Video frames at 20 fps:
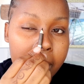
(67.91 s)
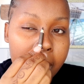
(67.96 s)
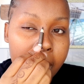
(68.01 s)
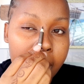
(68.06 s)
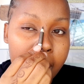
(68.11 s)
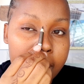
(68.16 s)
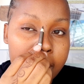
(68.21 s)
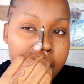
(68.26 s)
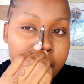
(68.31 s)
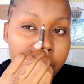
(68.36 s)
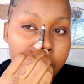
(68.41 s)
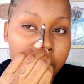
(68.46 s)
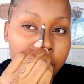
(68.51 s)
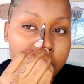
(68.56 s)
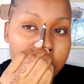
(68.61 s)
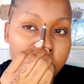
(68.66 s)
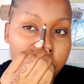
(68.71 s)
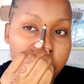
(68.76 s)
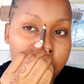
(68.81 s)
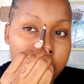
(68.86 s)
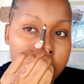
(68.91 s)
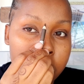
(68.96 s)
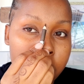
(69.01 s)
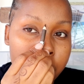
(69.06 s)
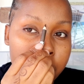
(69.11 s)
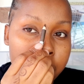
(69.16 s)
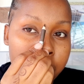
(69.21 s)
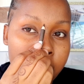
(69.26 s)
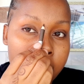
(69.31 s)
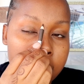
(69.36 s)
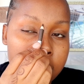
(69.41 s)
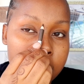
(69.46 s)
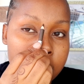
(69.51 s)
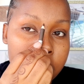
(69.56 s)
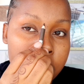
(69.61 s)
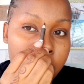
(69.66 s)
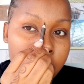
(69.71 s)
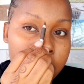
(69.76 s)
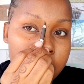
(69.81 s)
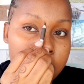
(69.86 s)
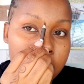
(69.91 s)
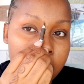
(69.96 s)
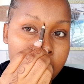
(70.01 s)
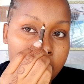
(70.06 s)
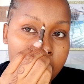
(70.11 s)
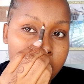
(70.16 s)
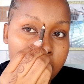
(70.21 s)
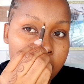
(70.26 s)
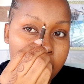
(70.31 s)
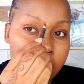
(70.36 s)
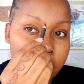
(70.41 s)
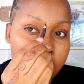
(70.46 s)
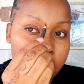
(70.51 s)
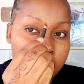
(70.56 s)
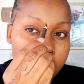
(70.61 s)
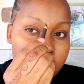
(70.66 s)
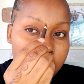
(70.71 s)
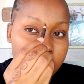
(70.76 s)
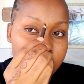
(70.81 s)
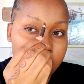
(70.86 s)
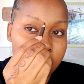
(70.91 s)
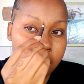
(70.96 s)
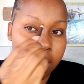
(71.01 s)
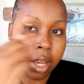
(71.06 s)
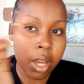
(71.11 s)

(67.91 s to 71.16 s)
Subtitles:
And then you're going to place your first dot here.